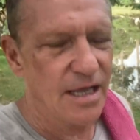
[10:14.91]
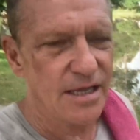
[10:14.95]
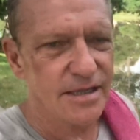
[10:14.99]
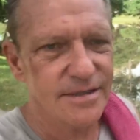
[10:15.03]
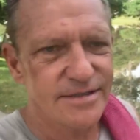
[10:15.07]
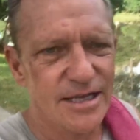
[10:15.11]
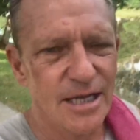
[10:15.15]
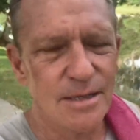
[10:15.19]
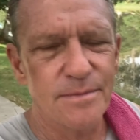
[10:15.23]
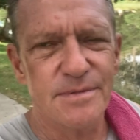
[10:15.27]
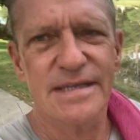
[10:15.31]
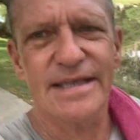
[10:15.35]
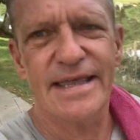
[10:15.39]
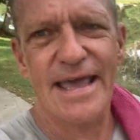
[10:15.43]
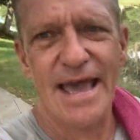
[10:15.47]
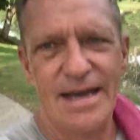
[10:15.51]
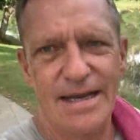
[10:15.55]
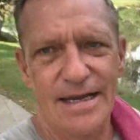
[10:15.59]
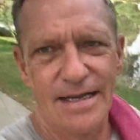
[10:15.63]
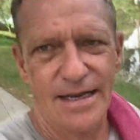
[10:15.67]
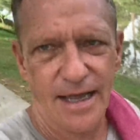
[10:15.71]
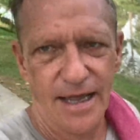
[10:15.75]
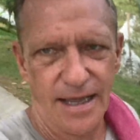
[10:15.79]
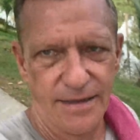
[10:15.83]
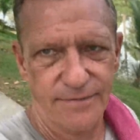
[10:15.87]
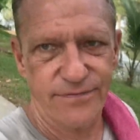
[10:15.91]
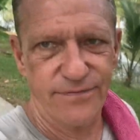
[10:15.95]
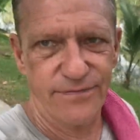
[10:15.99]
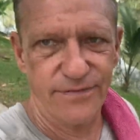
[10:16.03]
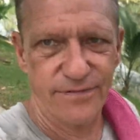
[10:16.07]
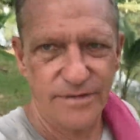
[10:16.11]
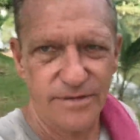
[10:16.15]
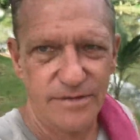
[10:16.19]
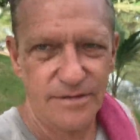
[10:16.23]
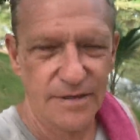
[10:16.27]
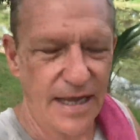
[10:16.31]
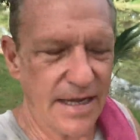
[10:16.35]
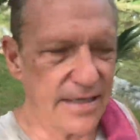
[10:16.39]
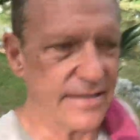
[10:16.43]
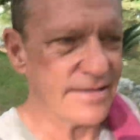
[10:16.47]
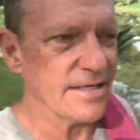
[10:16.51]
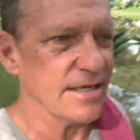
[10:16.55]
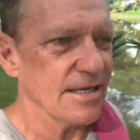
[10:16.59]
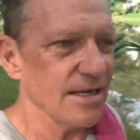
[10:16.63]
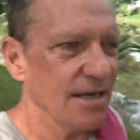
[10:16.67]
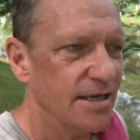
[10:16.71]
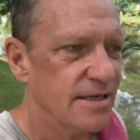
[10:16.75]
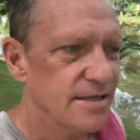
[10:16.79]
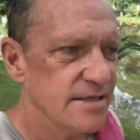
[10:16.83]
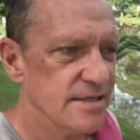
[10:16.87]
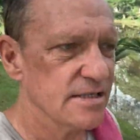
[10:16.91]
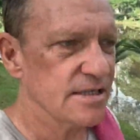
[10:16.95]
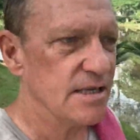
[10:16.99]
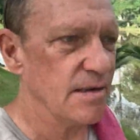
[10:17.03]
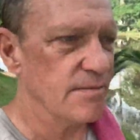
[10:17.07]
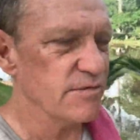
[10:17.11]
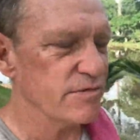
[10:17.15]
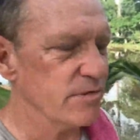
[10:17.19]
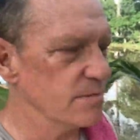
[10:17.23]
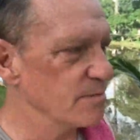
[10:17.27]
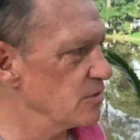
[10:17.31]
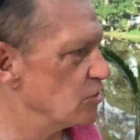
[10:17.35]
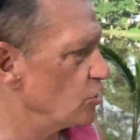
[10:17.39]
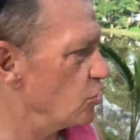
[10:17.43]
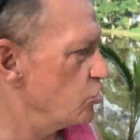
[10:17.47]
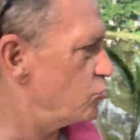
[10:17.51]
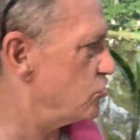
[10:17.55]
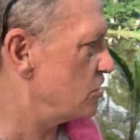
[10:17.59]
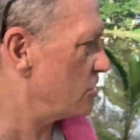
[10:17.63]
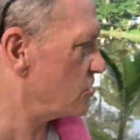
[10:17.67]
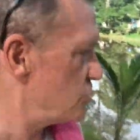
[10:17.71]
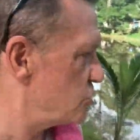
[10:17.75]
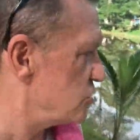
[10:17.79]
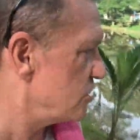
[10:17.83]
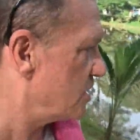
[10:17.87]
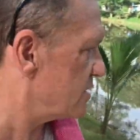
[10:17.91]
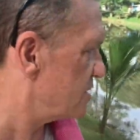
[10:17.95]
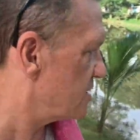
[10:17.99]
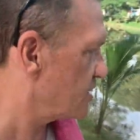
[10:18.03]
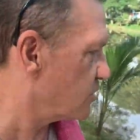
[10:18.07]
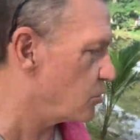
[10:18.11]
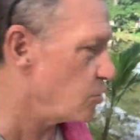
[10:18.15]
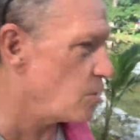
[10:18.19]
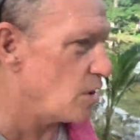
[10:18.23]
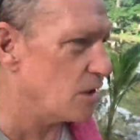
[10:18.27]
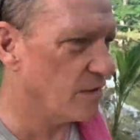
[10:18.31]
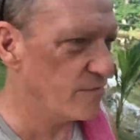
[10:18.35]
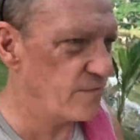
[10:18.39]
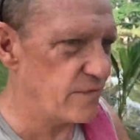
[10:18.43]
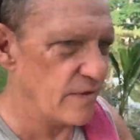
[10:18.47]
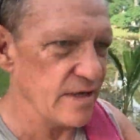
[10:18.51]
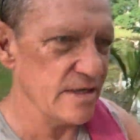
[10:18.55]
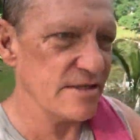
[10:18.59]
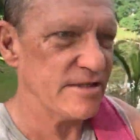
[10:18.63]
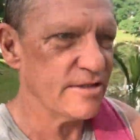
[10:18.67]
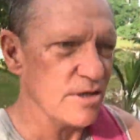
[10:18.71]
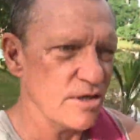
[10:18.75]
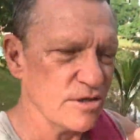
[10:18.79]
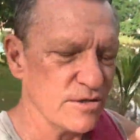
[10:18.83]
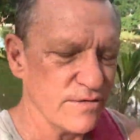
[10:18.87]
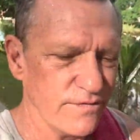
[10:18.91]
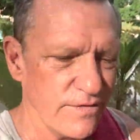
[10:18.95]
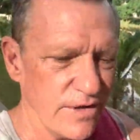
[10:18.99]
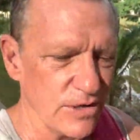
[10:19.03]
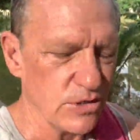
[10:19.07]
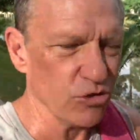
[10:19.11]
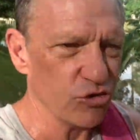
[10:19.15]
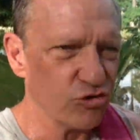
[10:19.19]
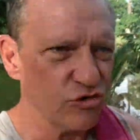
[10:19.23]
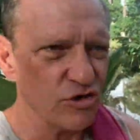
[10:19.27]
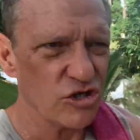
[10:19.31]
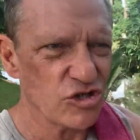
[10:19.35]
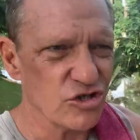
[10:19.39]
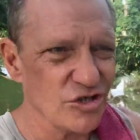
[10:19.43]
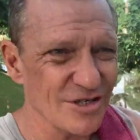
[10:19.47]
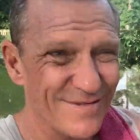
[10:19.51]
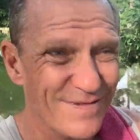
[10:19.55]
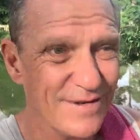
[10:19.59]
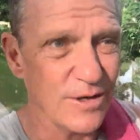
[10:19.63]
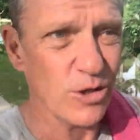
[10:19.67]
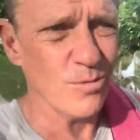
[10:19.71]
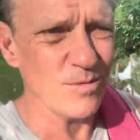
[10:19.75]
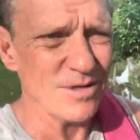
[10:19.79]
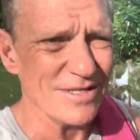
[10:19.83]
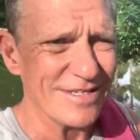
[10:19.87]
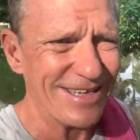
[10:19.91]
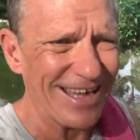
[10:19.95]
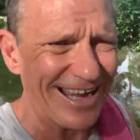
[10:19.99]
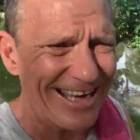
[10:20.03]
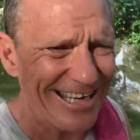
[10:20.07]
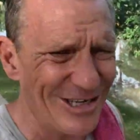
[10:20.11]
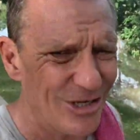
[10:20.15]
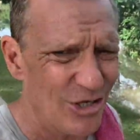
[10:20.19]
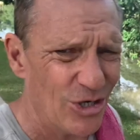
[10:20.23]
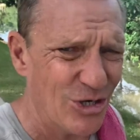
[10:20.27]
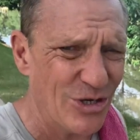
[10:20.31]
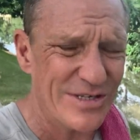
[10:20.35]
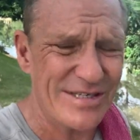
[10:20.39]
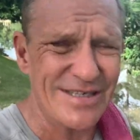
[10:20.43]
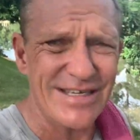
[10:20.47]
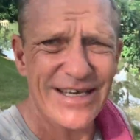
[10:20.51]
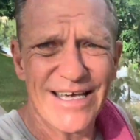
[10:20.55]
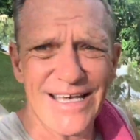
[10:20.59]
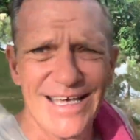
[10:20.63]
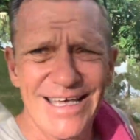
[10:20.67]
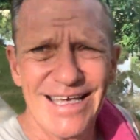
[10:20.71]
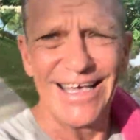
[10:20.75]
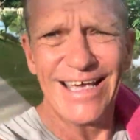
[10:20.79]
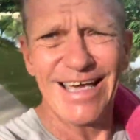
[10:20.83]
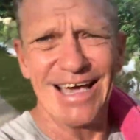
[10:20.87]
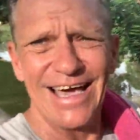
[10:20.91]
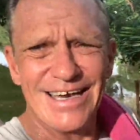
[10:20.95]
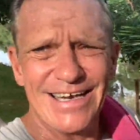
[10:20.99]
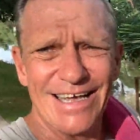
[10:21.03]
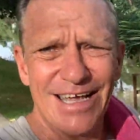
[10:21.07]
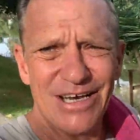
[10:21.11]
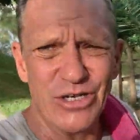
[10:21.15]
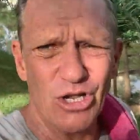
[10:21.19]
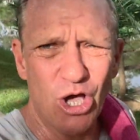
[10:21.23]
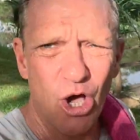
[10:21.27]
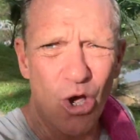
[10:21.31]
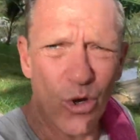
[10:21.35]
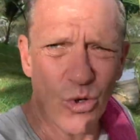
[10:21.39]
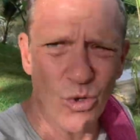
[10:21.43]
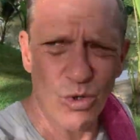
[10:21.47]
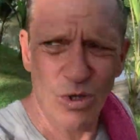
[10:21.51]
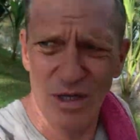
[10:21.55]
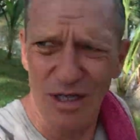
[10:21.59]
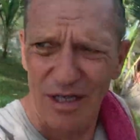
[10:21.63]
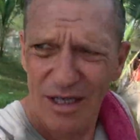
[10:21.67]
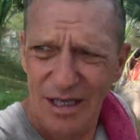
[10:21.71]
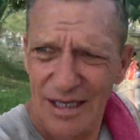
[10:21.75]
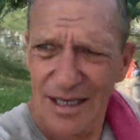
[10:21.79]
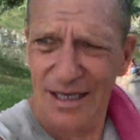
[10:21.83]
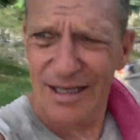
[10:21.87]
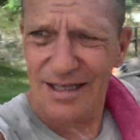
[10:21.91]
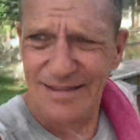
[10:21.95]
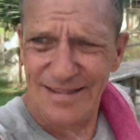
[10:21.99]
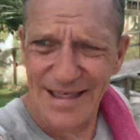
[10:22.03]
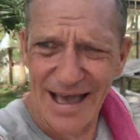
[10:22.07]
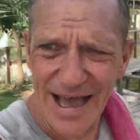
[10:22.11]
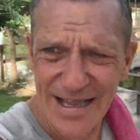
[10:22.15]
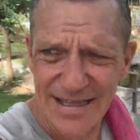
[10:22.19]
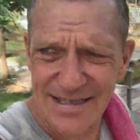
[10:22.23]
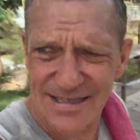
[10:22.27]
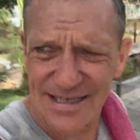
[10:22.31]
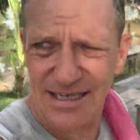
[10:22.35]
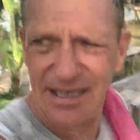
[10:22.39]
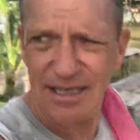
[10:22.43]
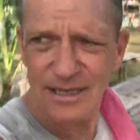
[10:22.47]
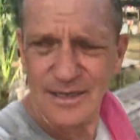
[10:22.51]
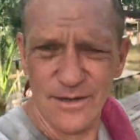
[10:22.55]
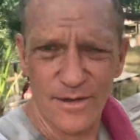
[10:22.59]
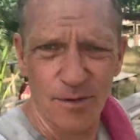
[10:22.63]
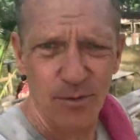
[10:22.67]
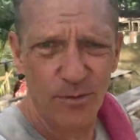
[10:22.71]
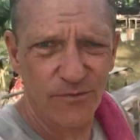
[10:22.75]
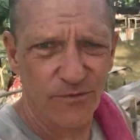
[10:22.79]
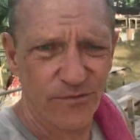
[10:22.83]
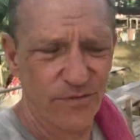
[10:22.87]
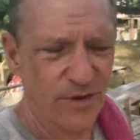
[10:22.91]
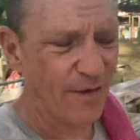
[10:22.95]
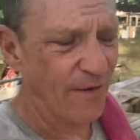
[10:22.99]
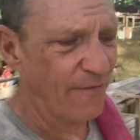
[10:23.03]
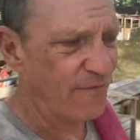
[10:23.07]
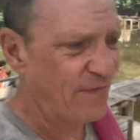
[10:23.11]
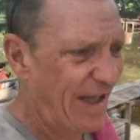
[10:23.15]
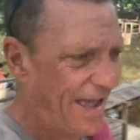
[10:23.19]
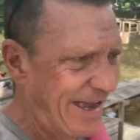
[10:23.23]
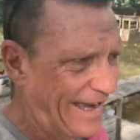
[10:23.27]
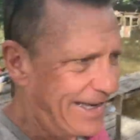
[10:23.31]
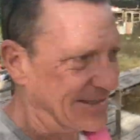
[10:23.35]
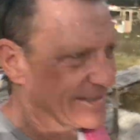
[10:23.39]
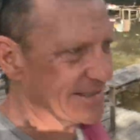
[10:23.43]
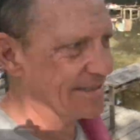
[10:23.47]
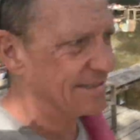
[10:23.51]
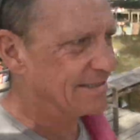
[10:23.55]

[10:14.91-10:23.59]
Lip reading: Tell them to get a life, right? This comes from a nutritionist, a qualified, certified nutritionist for almost 10 years, and I know that for a fact.